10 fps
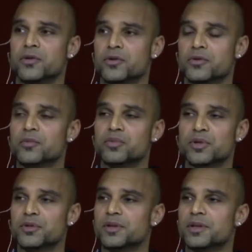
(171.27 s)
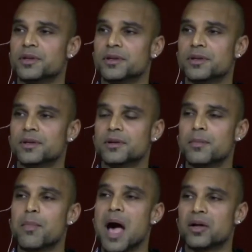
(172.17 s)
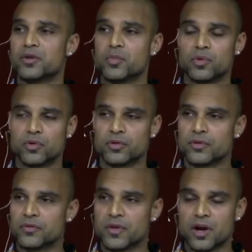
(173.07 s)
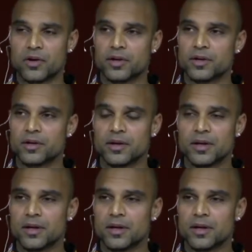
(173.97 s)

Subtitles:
you're completely malleable, you're very